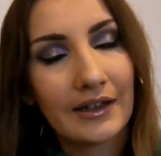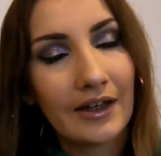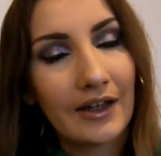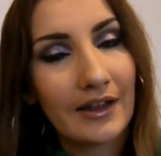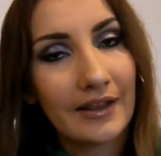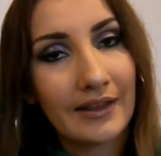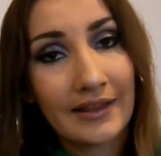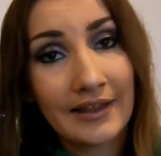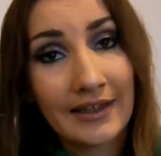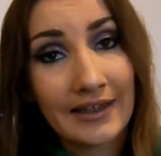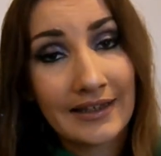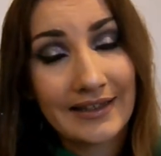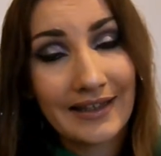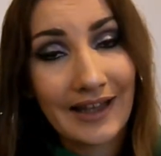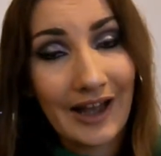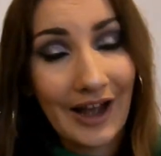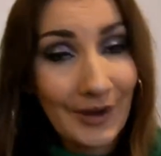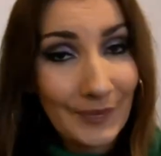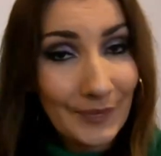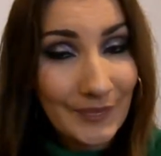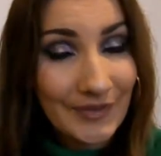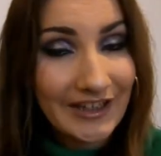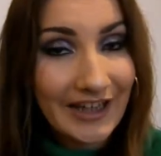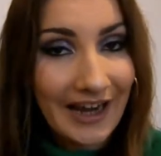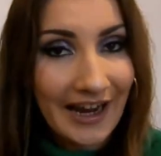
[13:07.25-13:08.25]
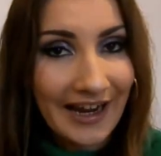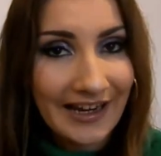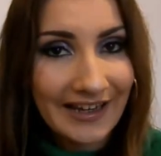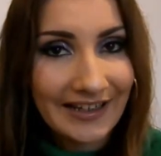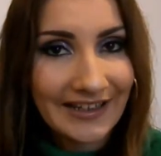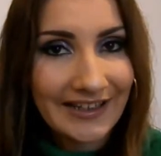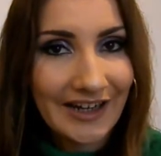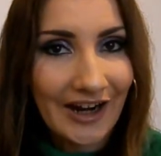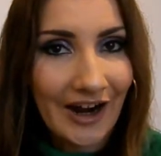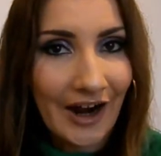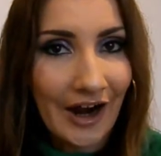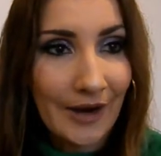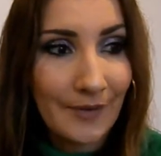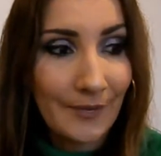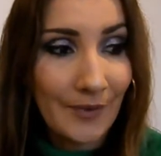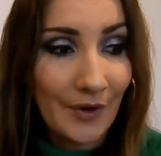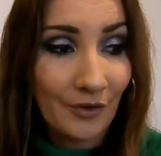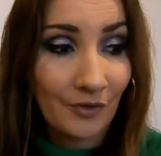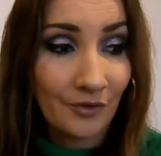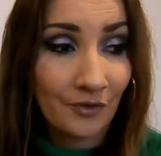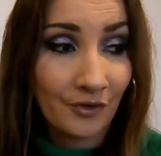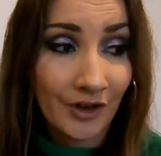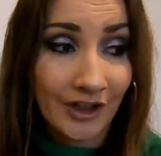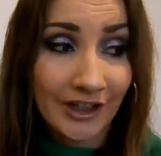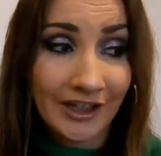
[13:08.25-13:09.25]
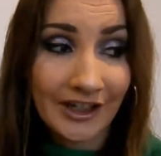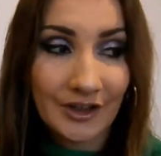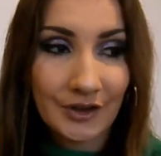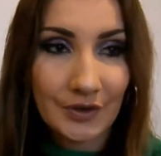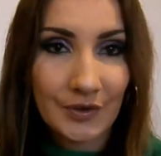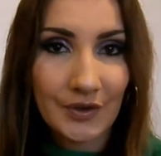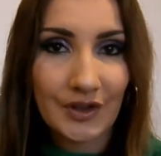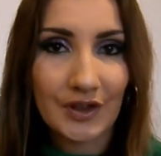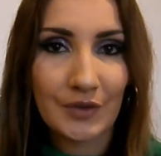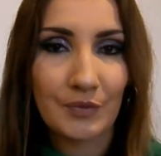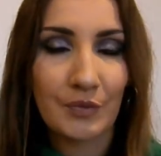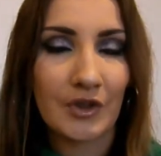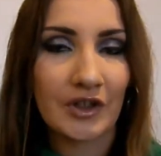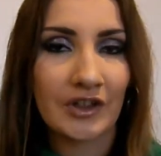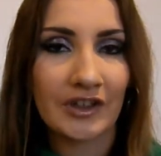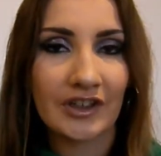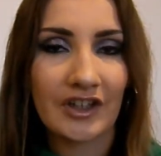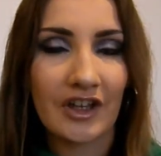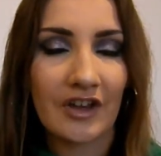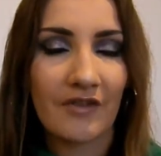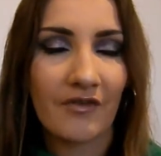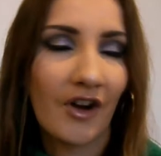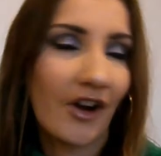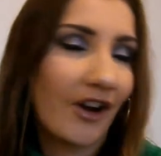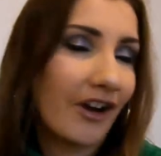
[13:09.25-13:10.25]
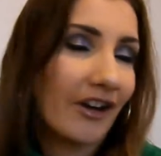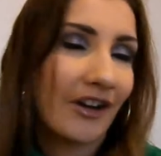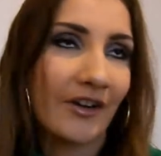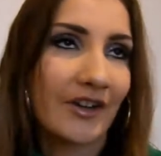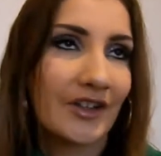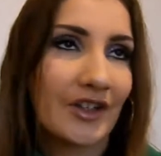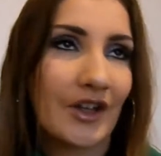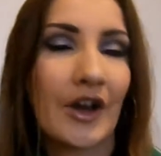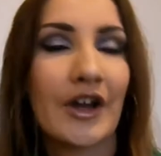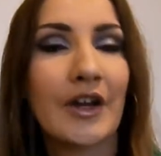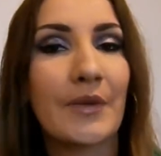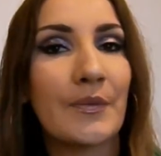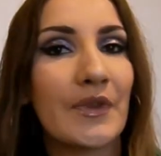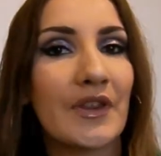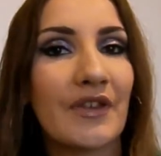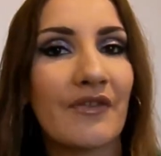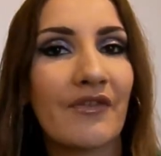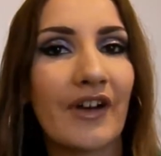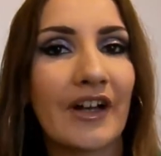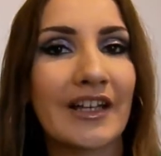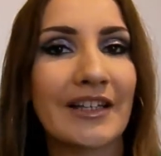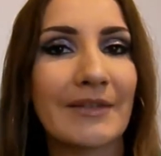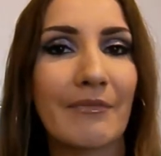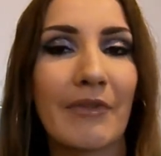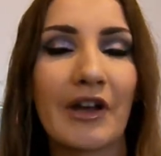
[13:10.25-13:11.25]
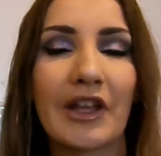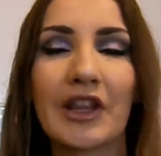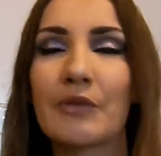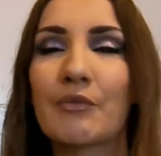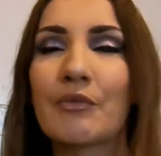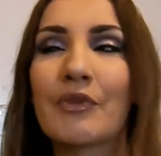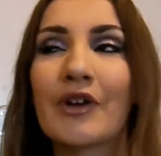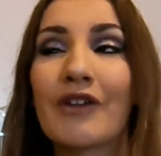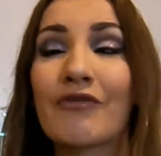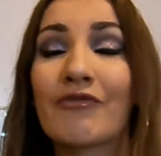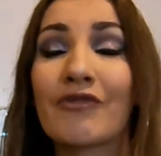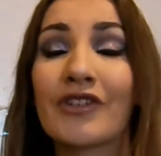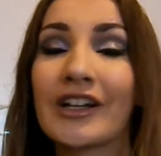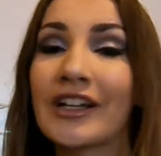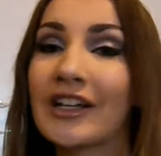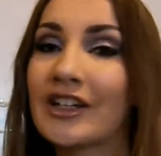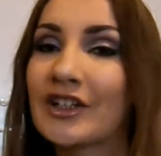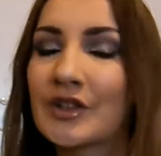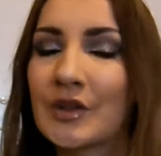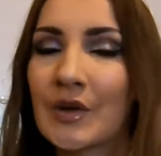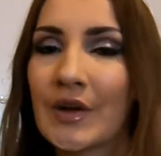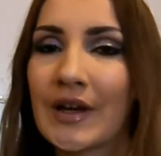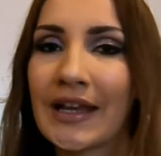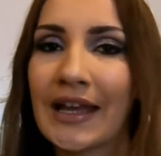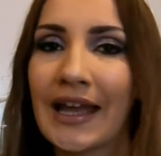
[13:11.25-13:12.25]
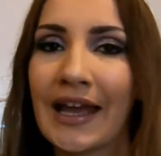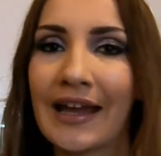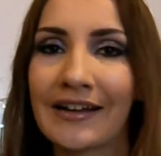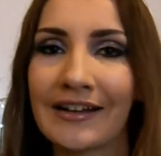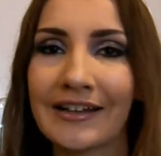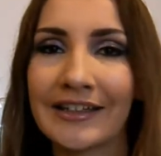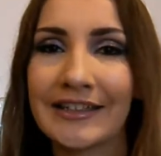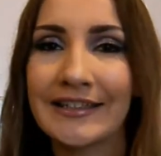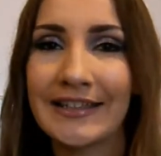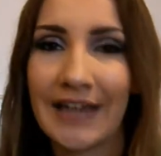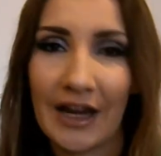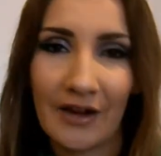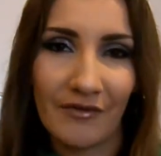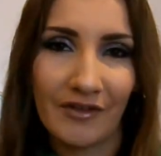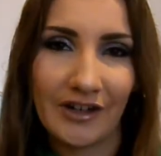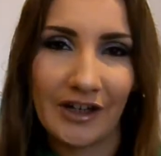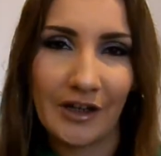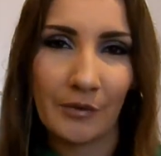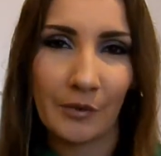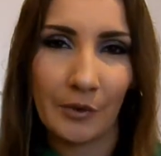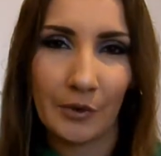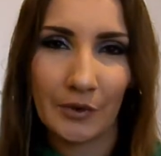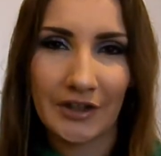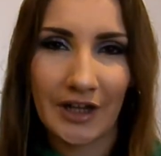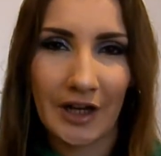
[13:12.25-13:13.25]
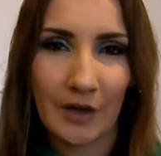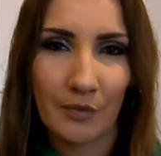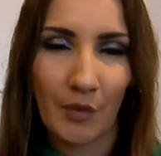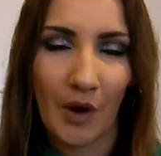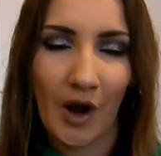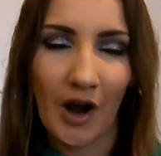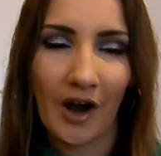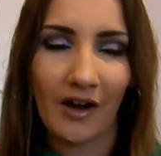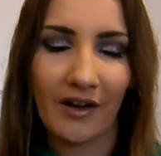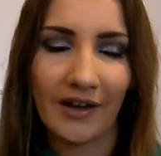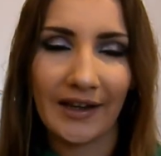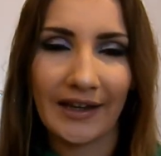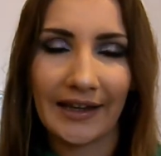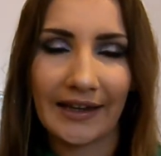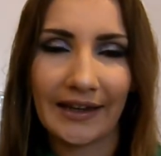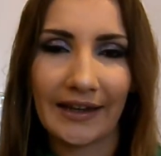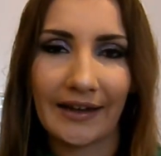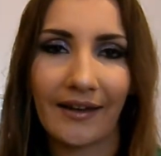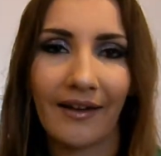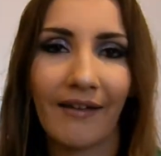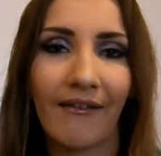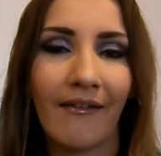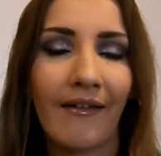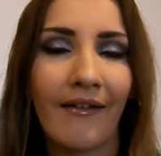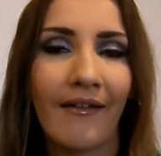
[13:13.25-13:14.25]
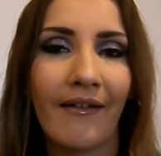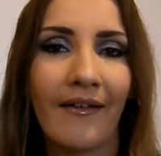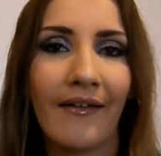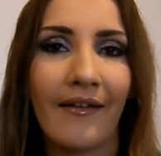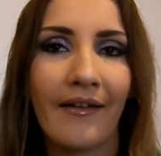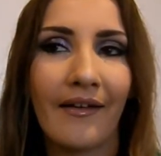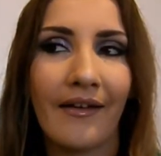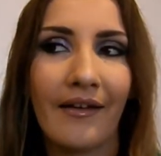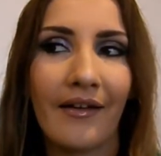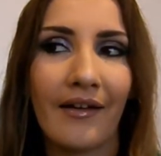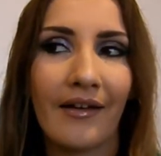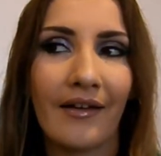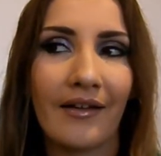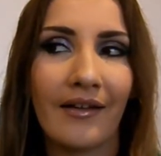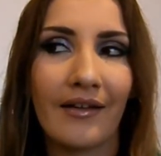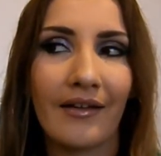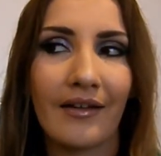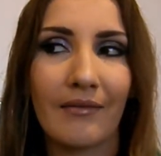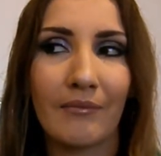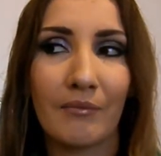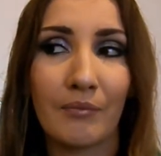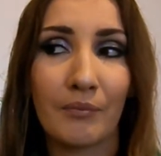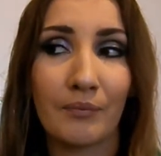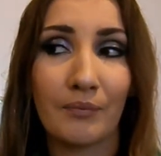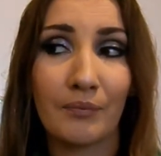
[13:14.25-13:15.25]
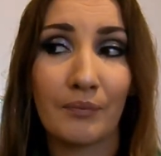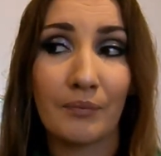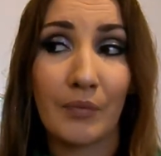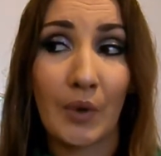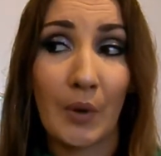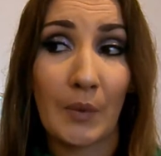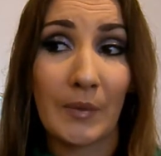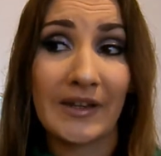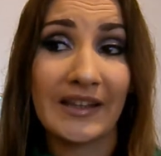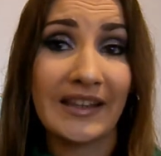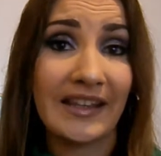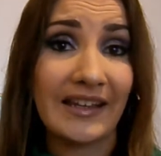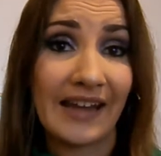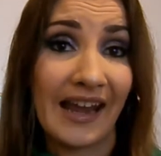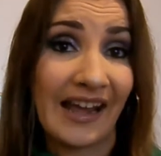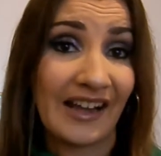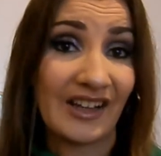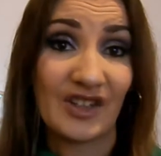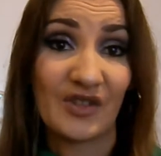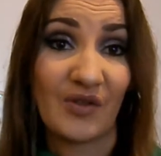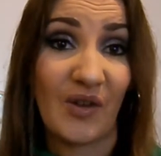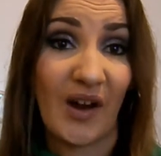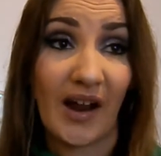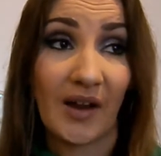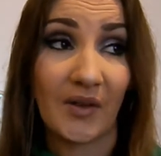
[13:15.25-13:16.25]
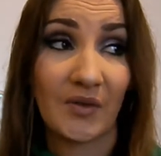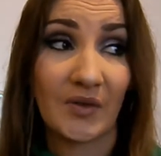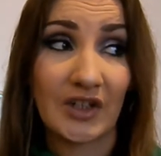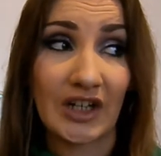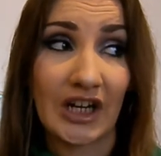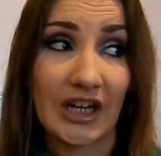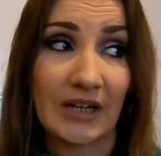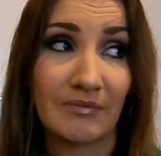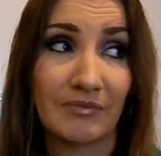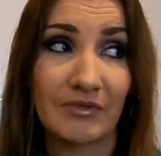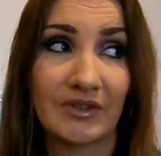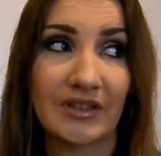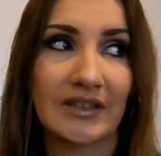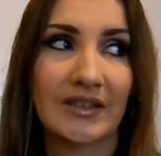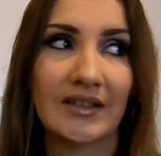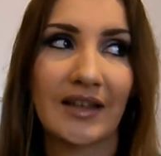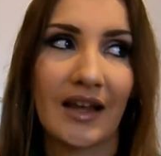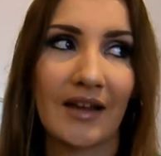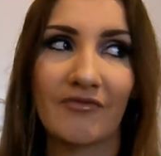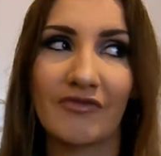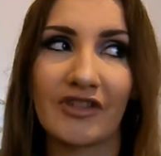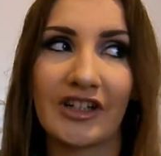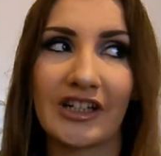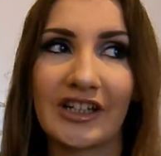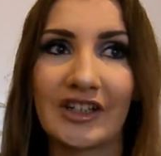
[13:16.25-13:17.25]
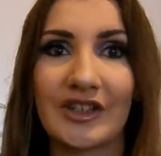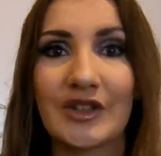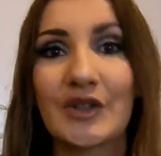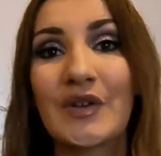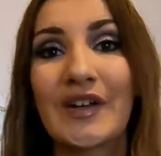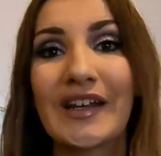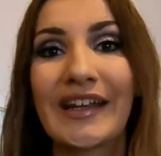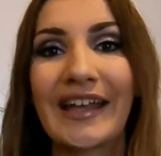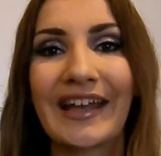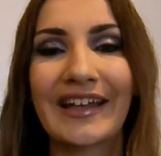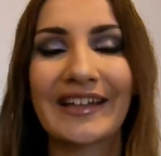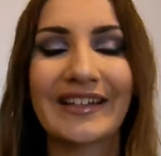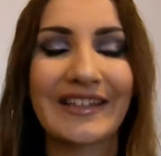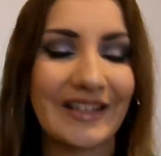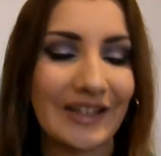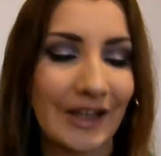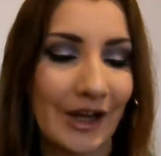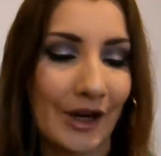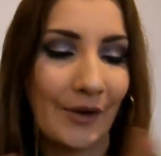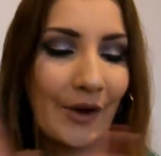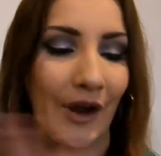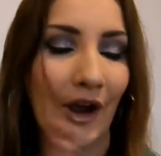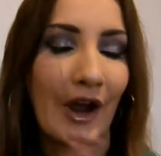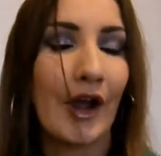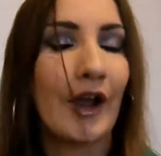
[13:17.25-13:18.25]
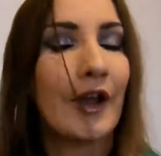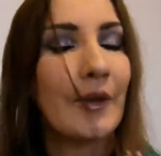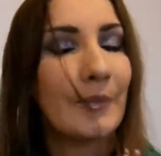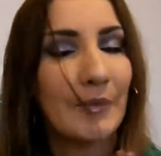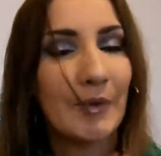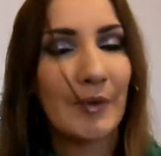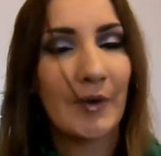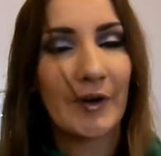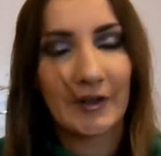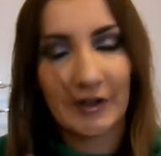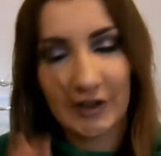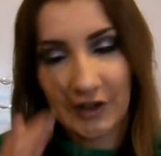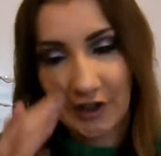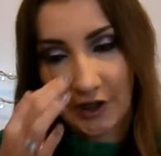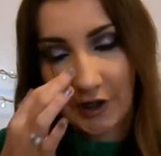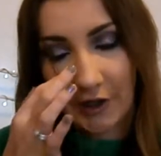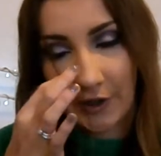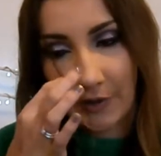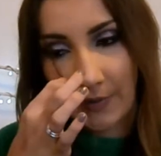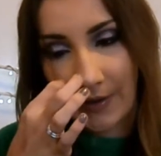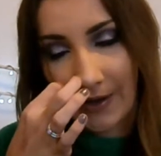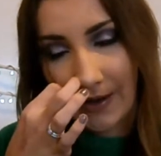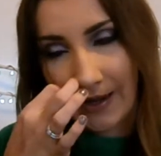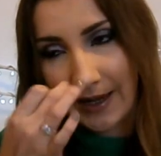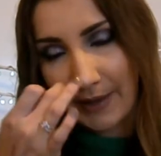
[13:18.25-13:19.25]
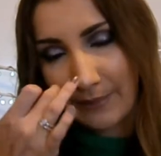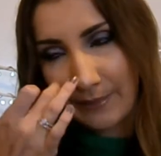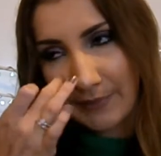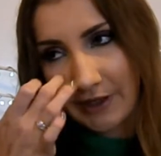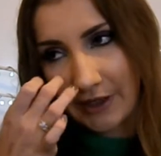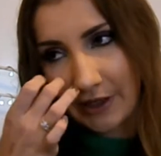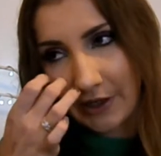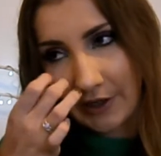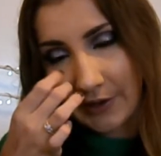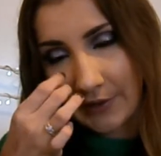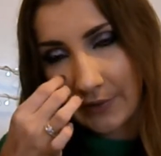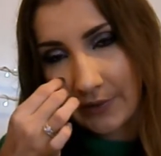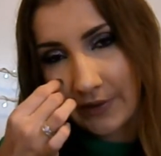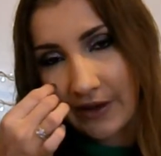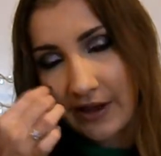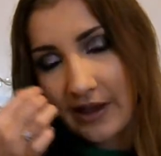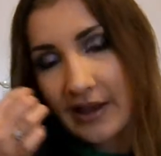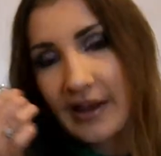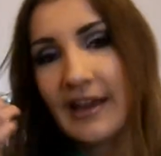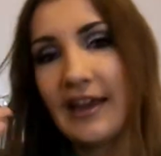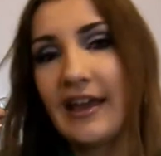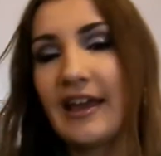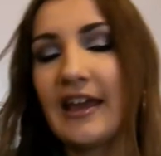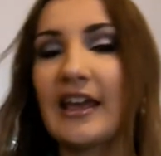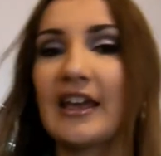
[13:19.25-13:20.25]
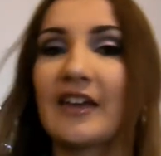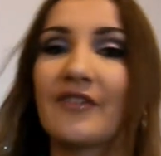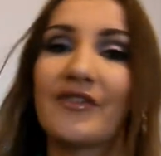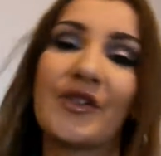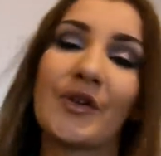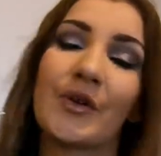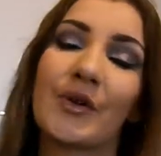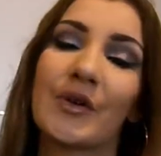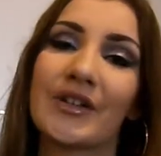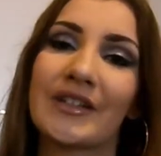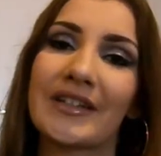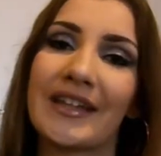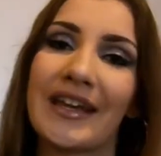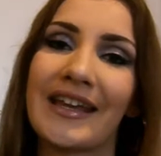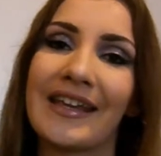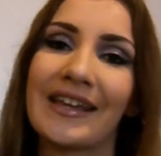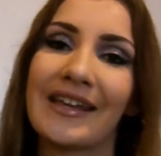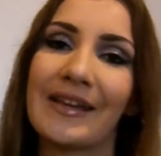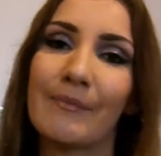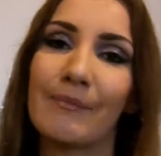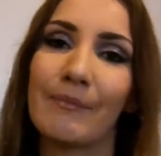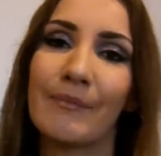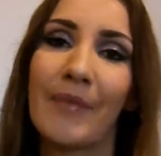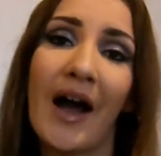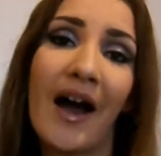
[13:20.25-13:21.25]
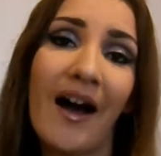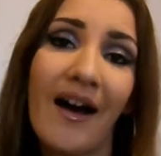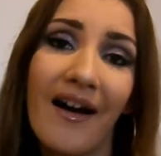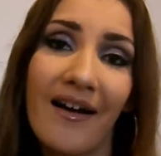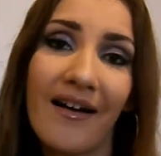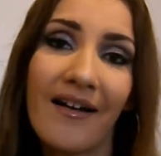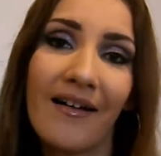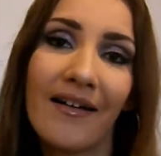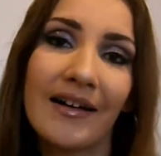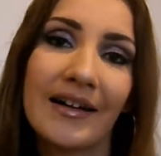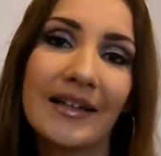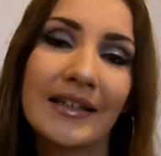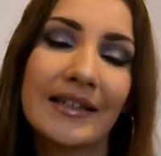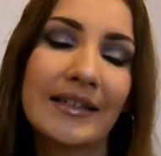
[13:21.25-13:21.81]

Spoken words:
this update. I'm really enjoying this project so far. I know it's only been the first month, but I'm really enjoying it and I definitely will take part in probably the next round. I'm really enjoying it. So I hope you are too. Let me know if you're taking part.